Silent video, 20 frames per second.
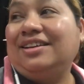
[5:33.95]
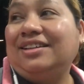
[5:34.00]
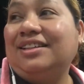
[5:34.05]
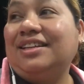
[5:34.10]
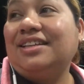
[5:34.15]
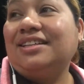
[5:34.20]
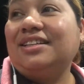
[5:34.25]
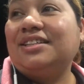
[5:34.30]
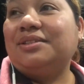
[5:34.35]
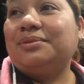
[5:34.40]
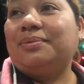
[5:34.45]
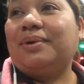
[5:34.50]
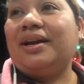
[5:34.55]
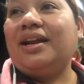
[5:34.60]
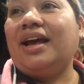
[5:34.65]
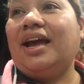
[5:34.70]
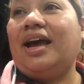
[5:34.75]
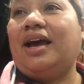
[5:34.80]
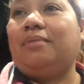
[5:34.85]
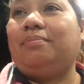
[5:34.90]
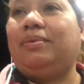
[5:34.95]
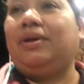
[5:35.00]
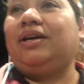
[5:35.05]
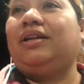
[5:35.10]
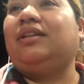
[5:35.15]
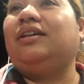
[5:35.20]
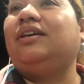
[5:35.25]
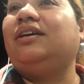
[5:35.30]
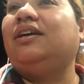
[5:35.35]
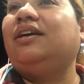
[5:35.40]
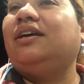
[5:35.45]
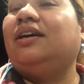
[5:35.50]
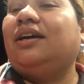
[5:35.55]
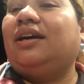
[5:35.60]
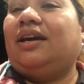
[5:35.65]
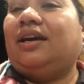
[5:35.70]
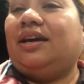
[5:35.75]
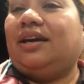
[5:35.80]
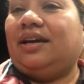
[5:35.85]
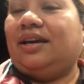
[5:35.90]
this is what happened
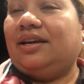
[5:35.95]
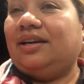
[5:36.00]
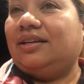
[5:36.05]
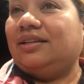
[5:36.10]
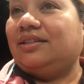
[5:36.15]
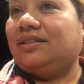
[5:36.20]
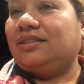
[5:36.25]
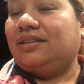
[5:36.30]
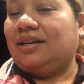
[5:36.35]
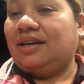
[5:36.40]
in